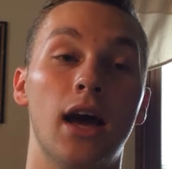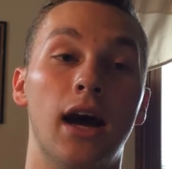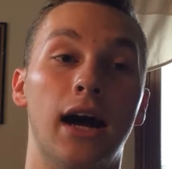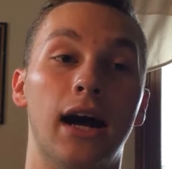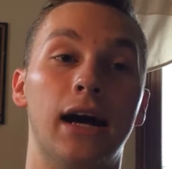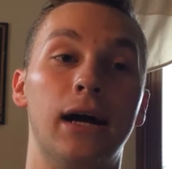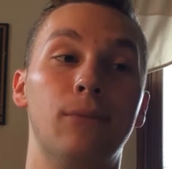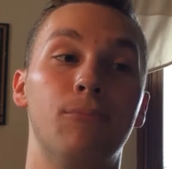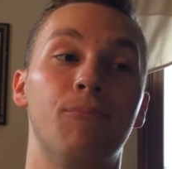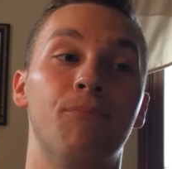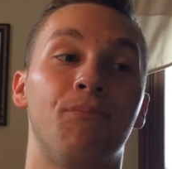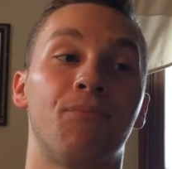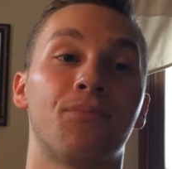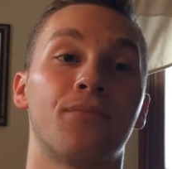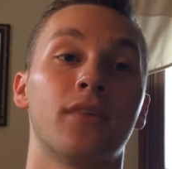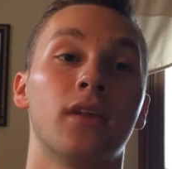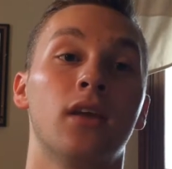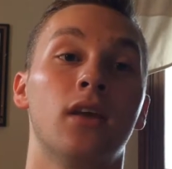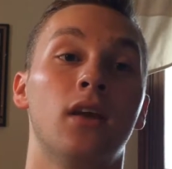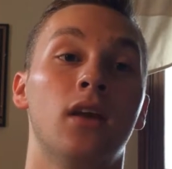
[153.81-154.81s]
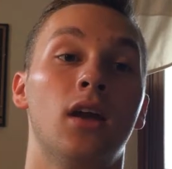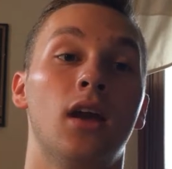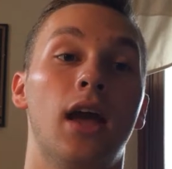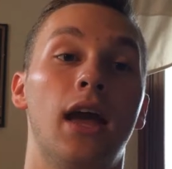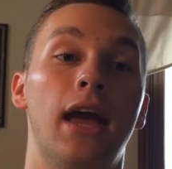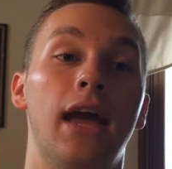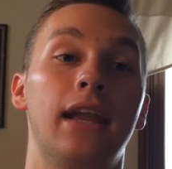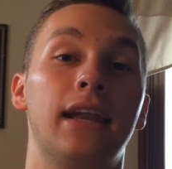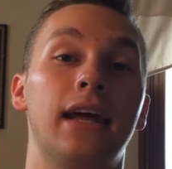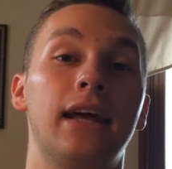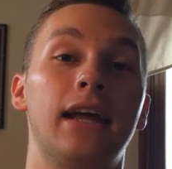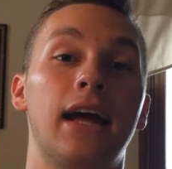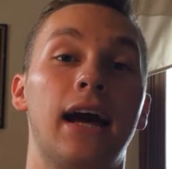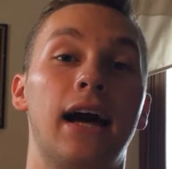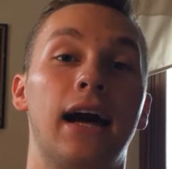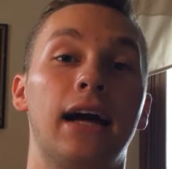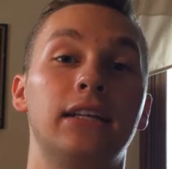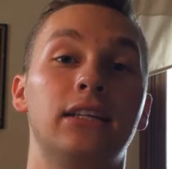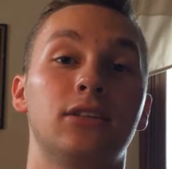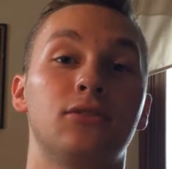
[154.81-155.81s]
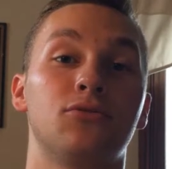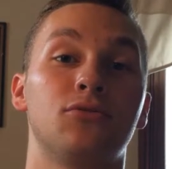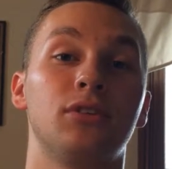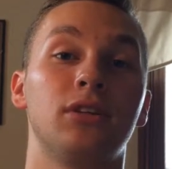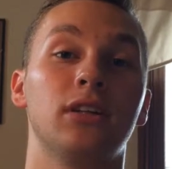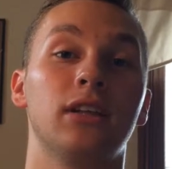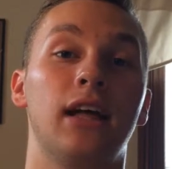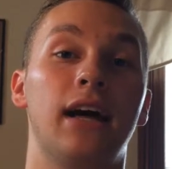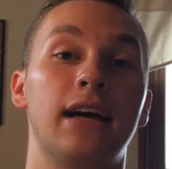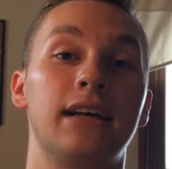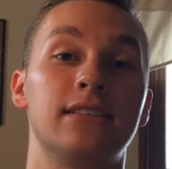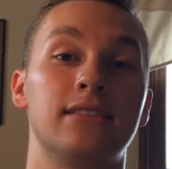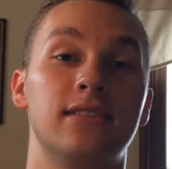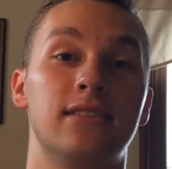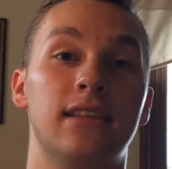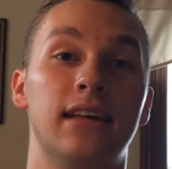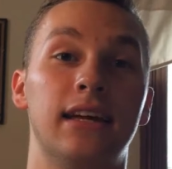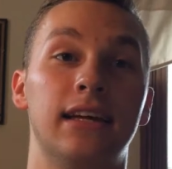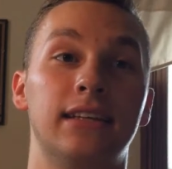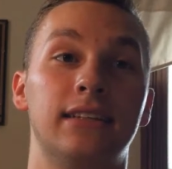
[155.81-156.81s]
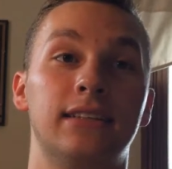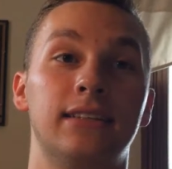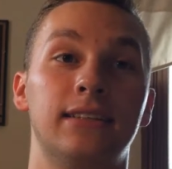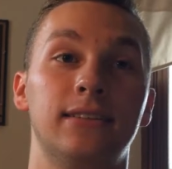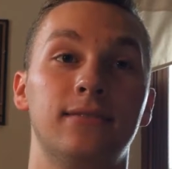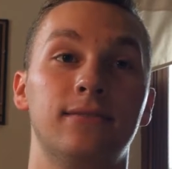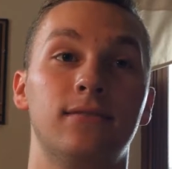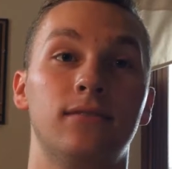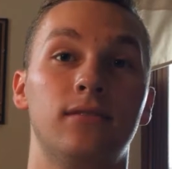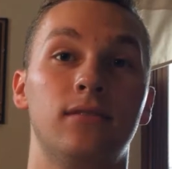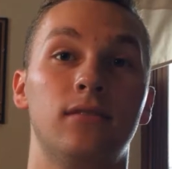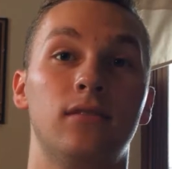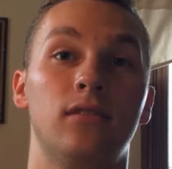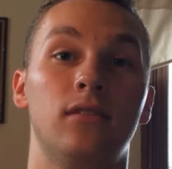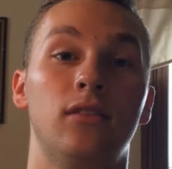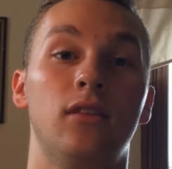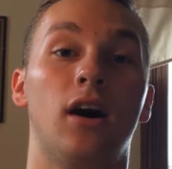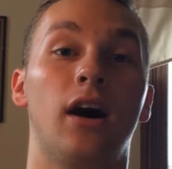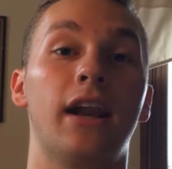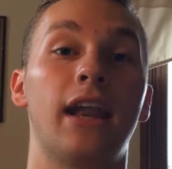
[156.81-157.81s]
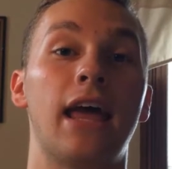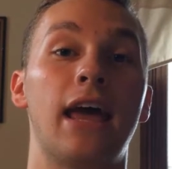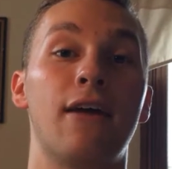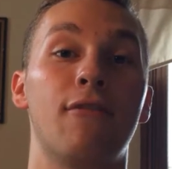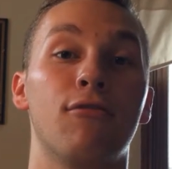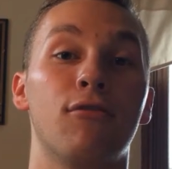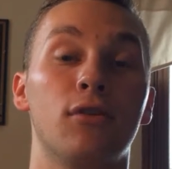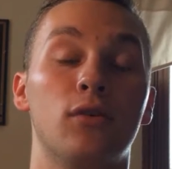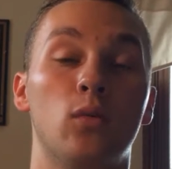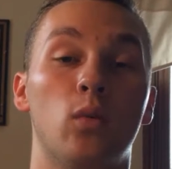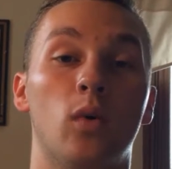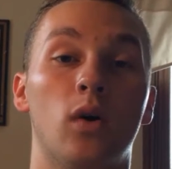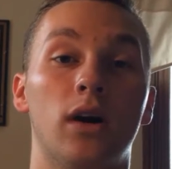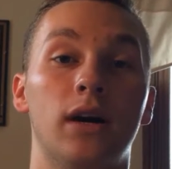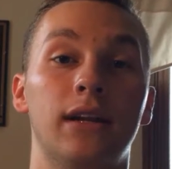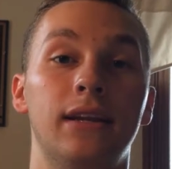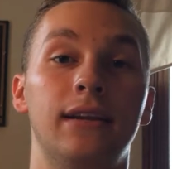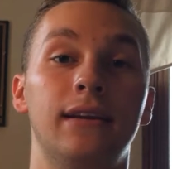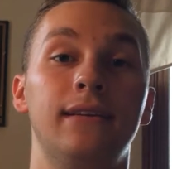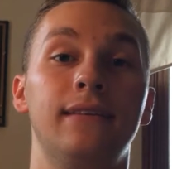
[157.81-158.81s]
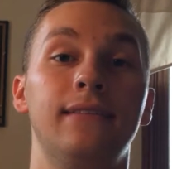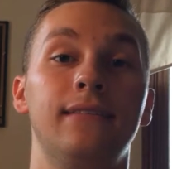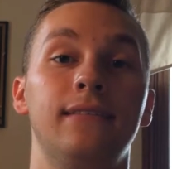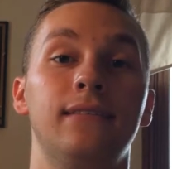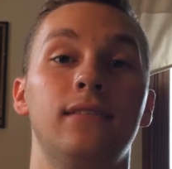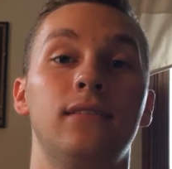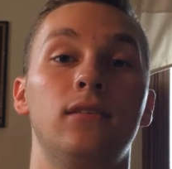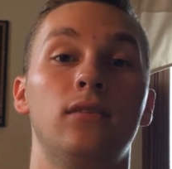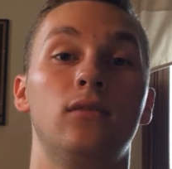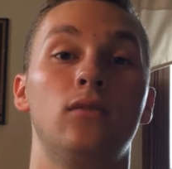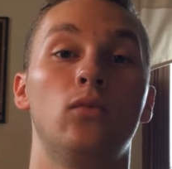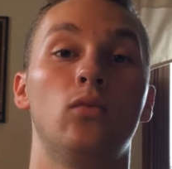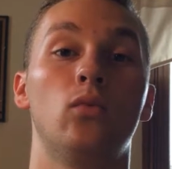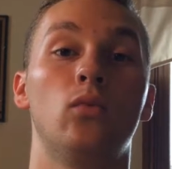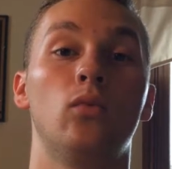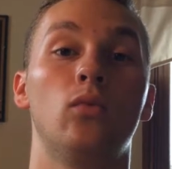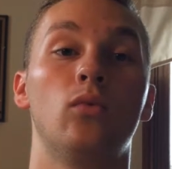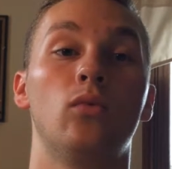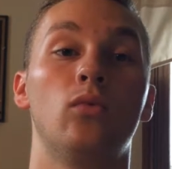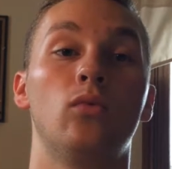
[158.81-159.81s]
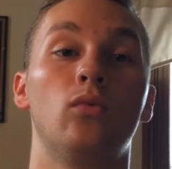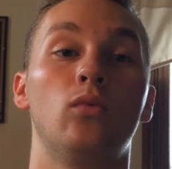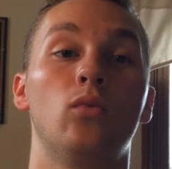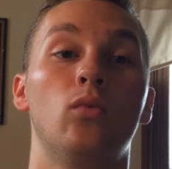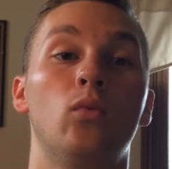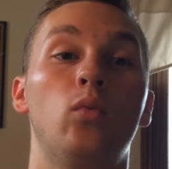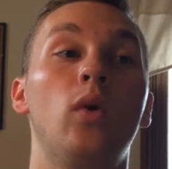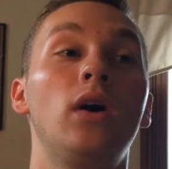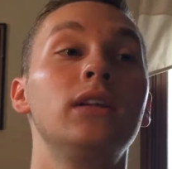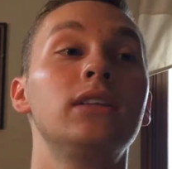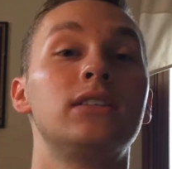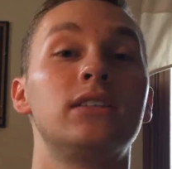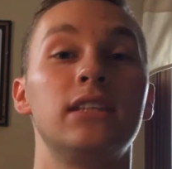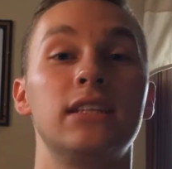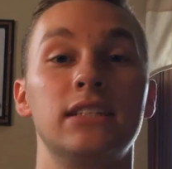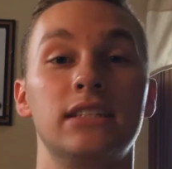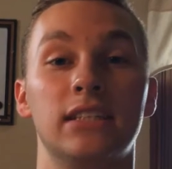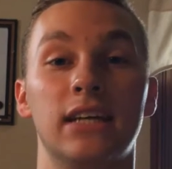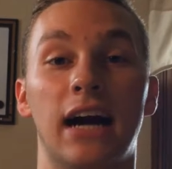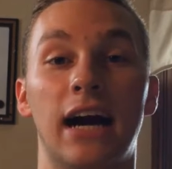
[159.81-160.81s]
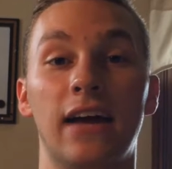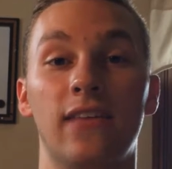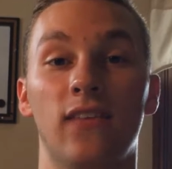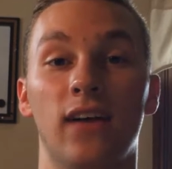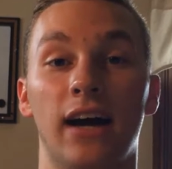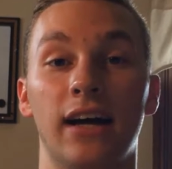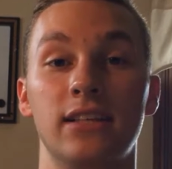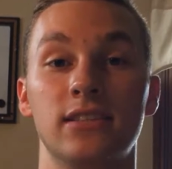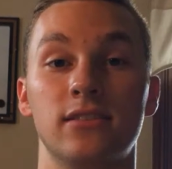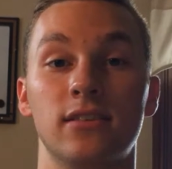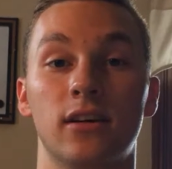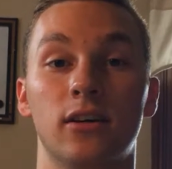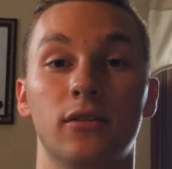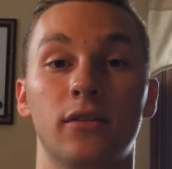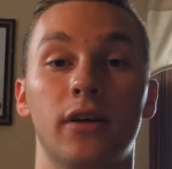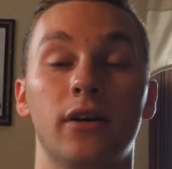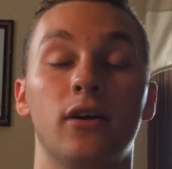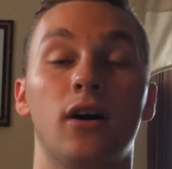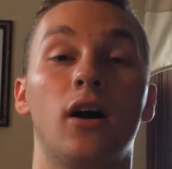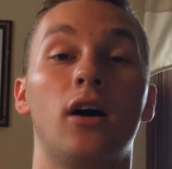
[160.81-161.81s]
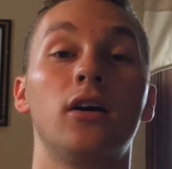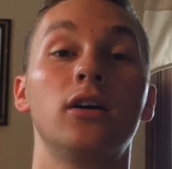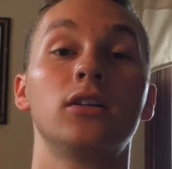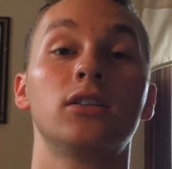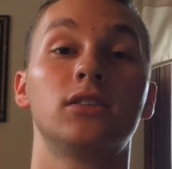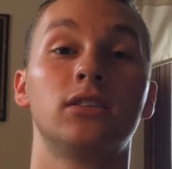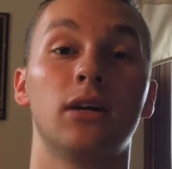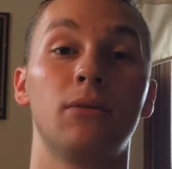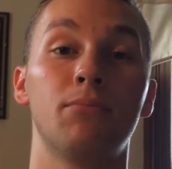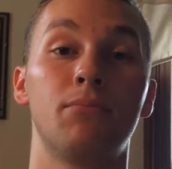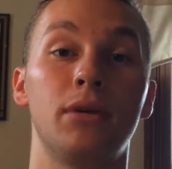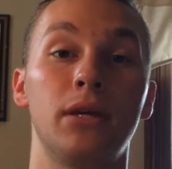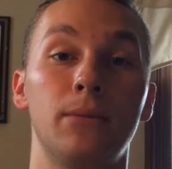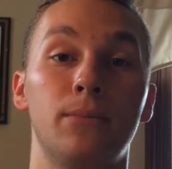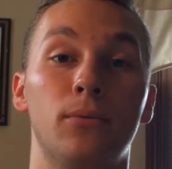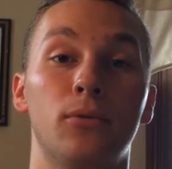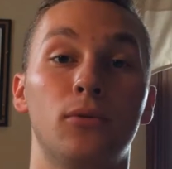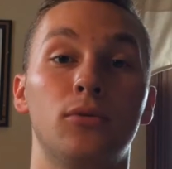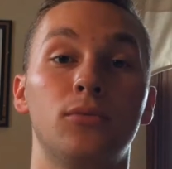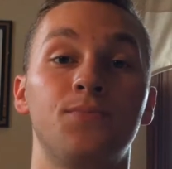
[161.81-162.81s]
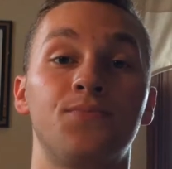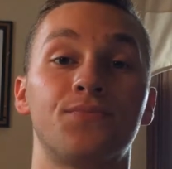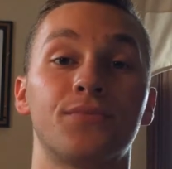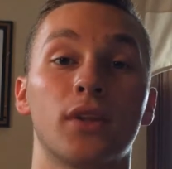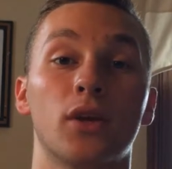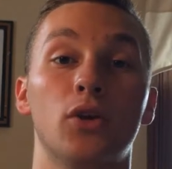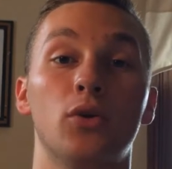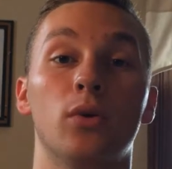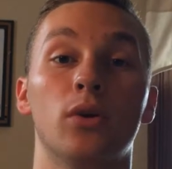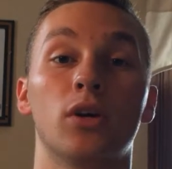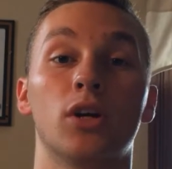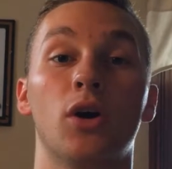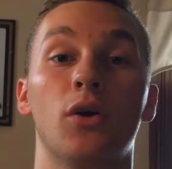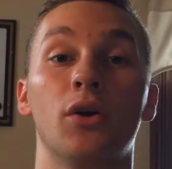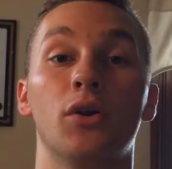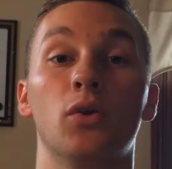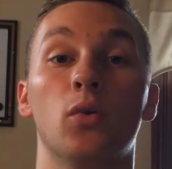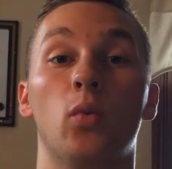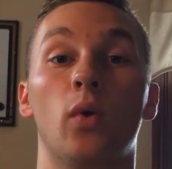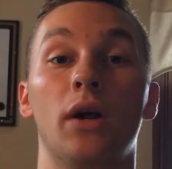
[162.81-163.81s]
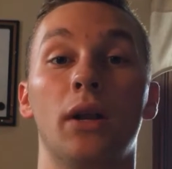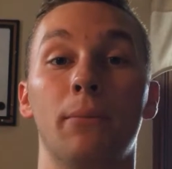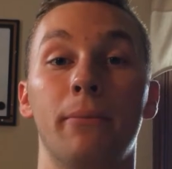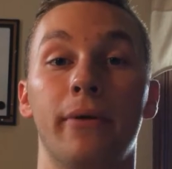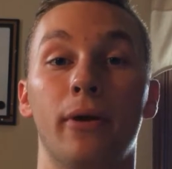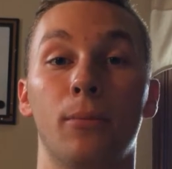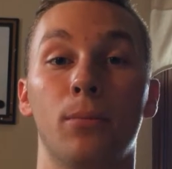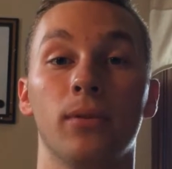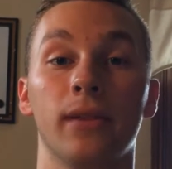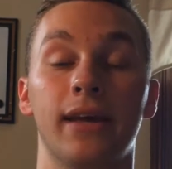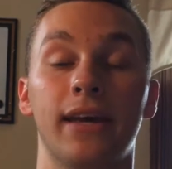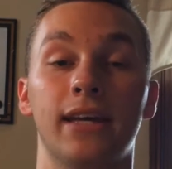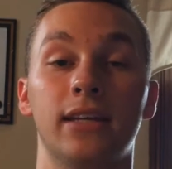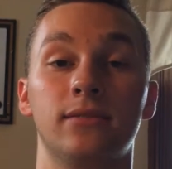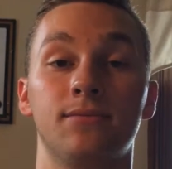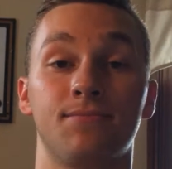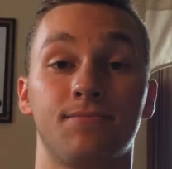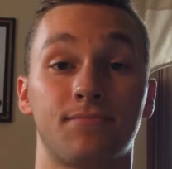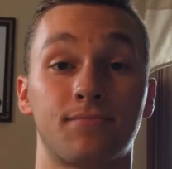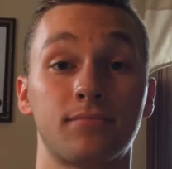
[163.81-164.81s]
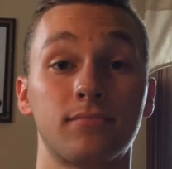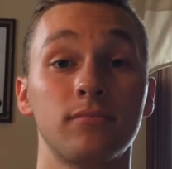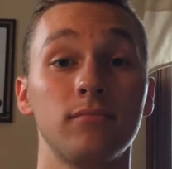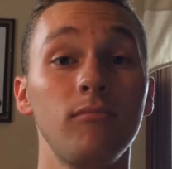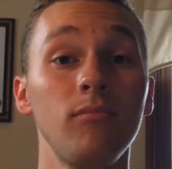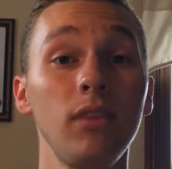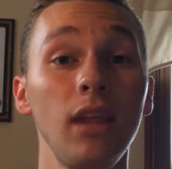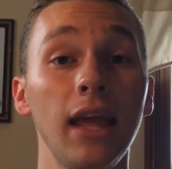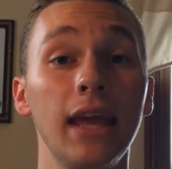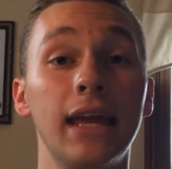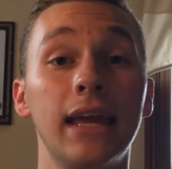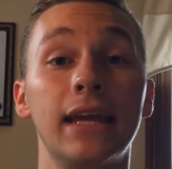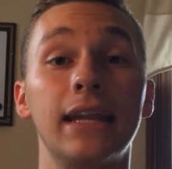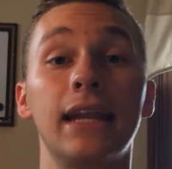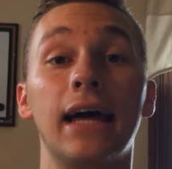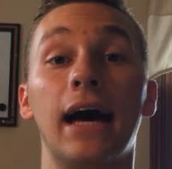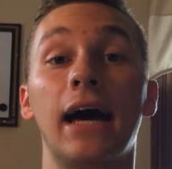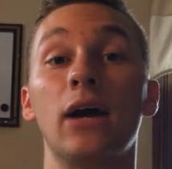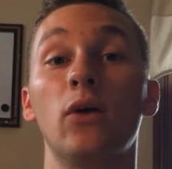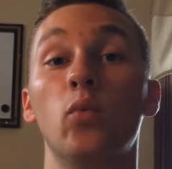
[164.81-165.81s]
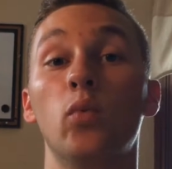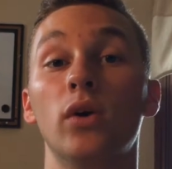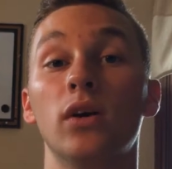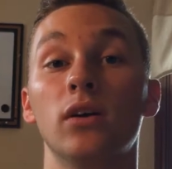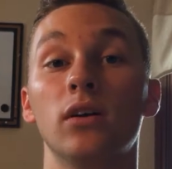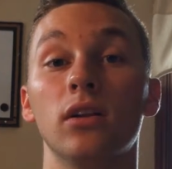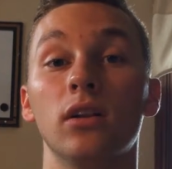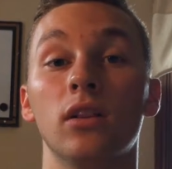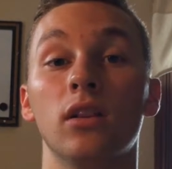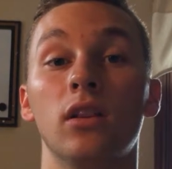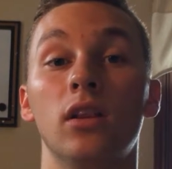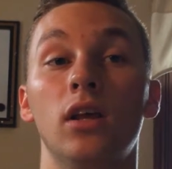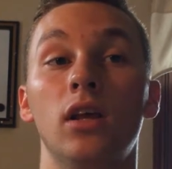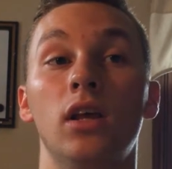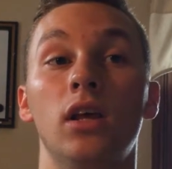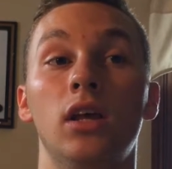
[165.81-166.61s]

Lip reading: And I just realized that not everyone wants these guidelines, though. There are some people who are going to want a meal plan, and I will